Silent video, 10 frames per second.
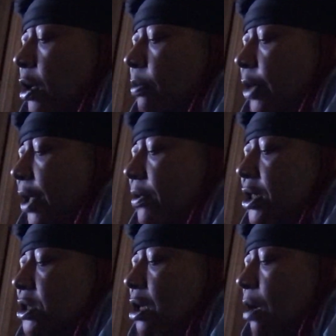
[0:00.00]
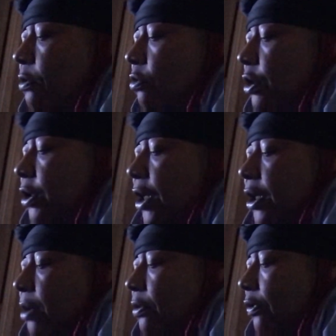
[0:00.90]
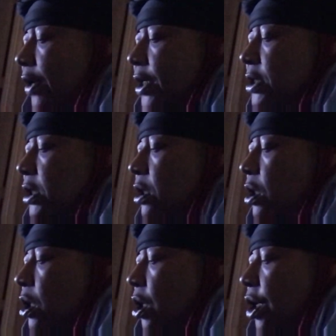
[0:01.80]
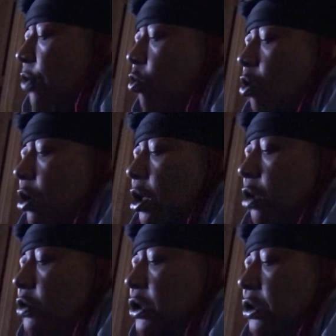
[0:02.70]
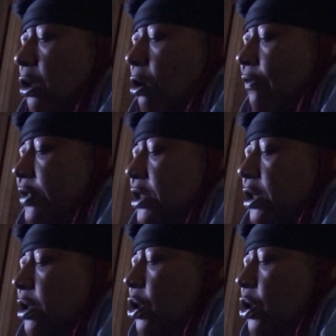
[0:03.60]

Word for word: Baby, this cop going to think I'm crazy. He walked close to the officer.